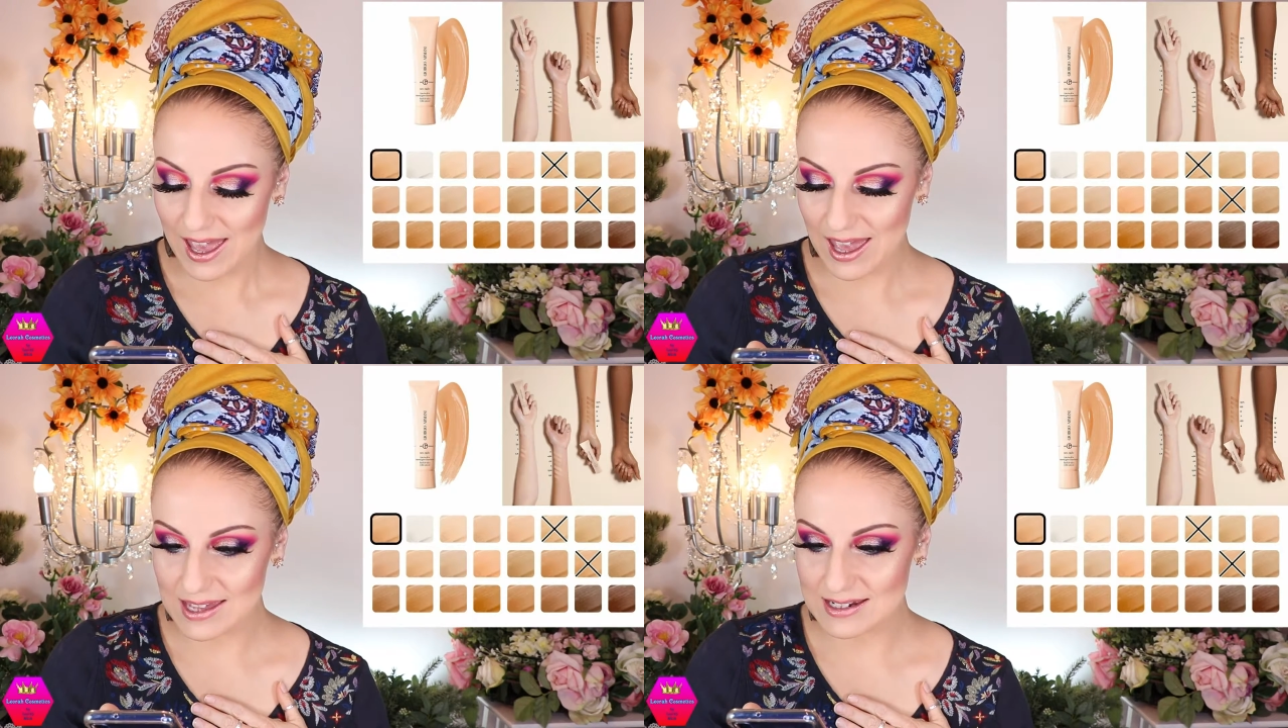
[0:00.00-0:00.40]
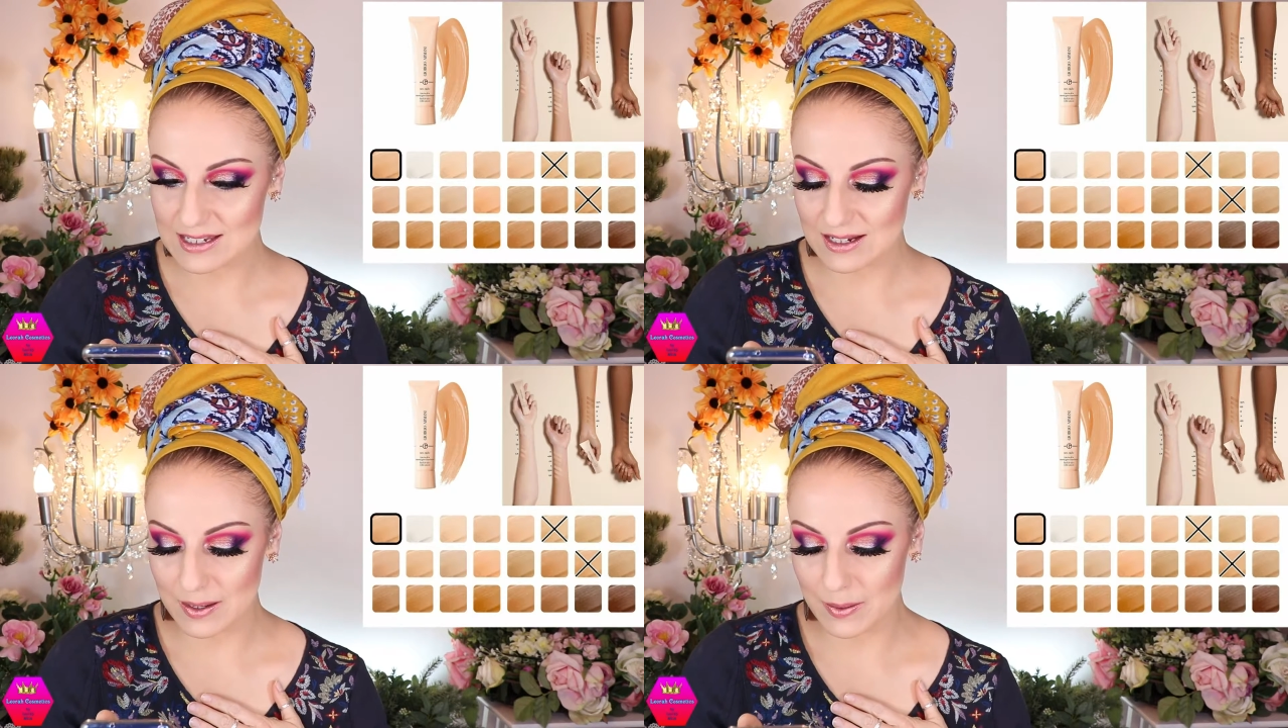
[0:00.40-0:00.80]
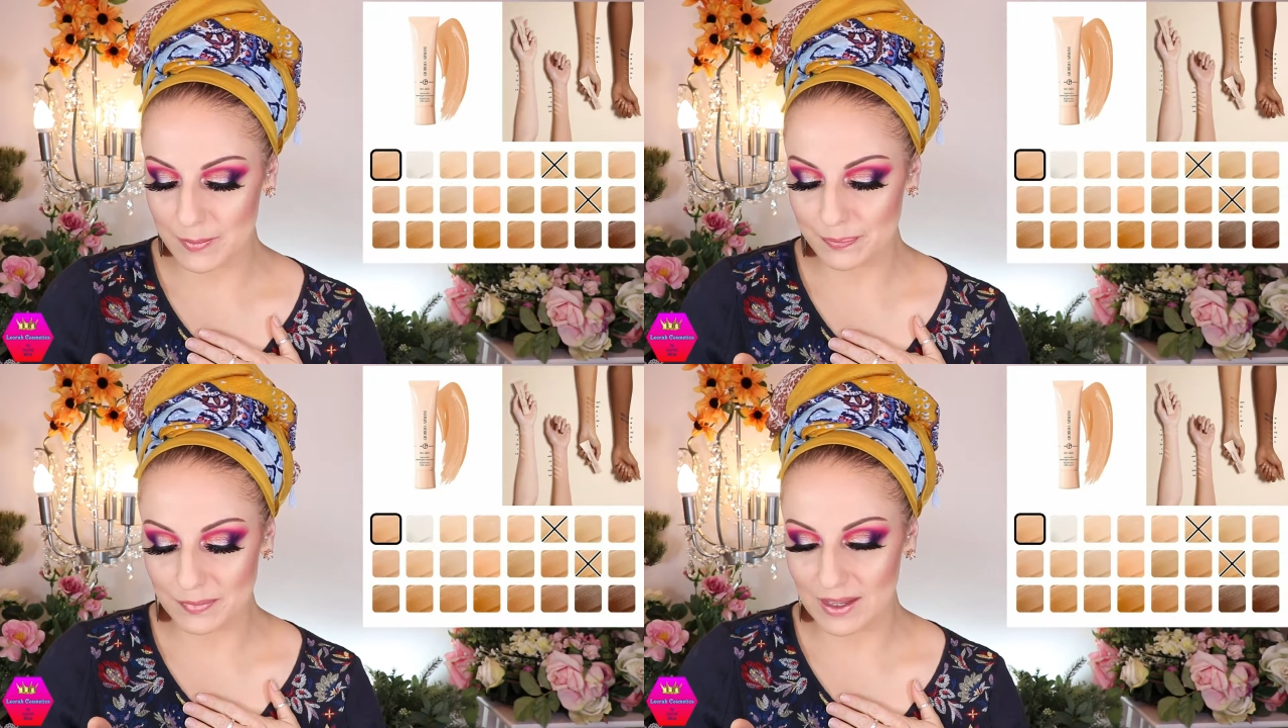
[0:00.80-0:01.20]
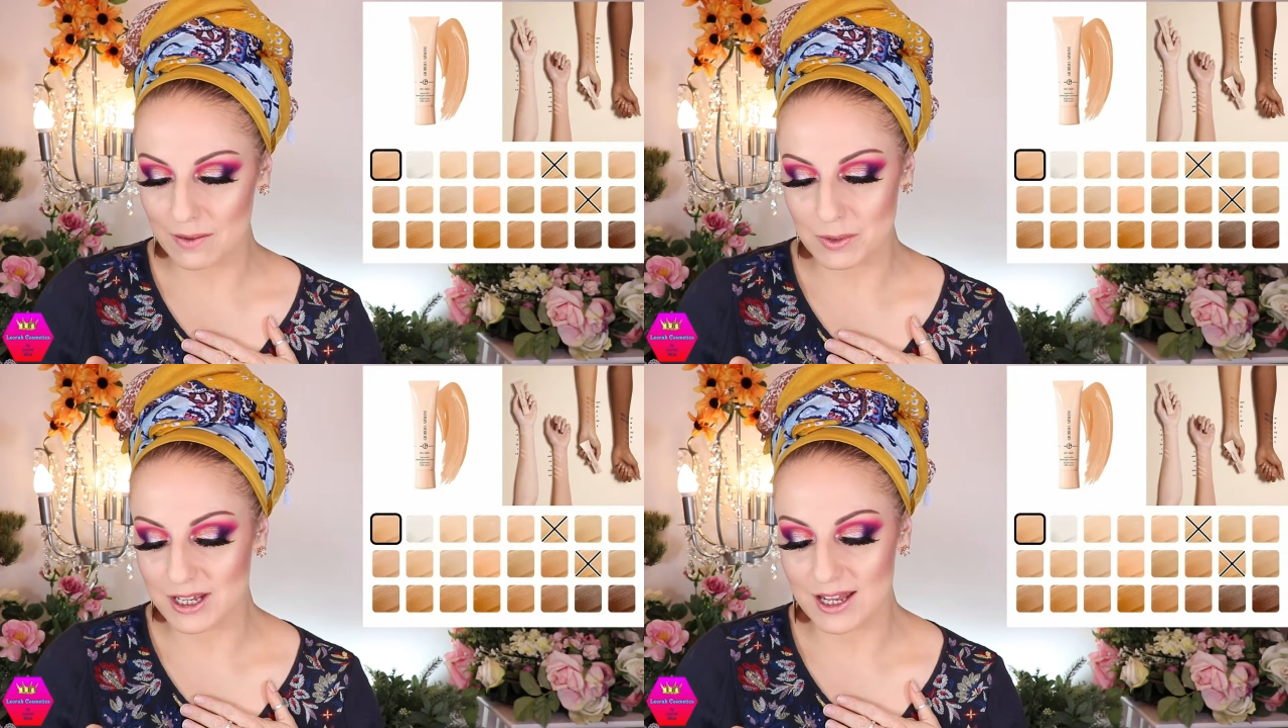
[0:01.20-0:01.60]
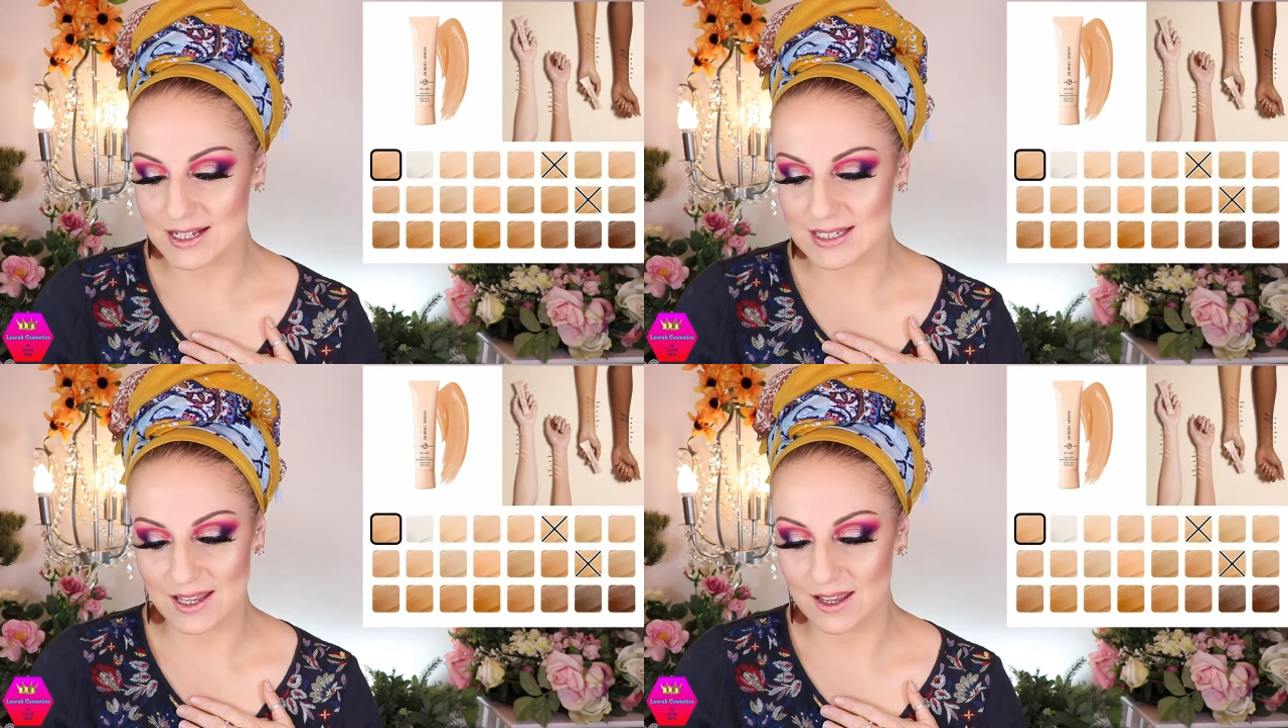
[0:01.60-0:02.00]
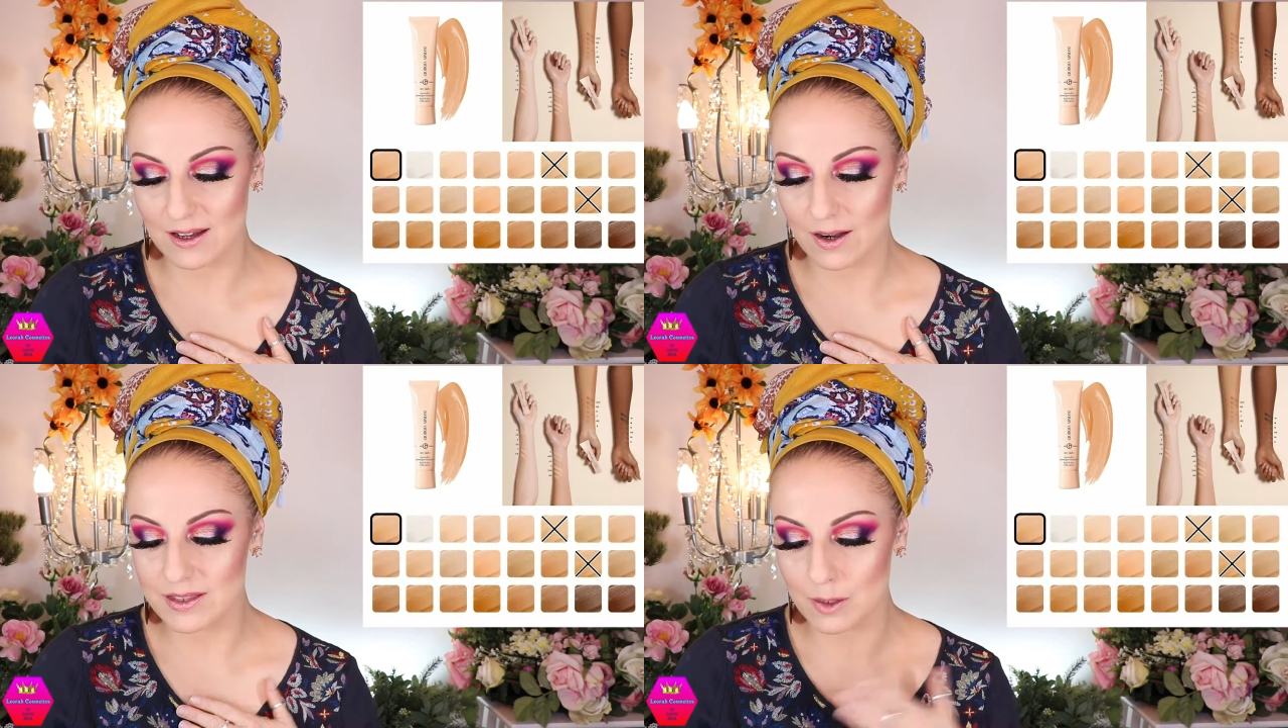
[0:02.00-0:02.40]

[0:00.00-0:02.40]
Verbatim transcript: and um, yeah what can I say uh,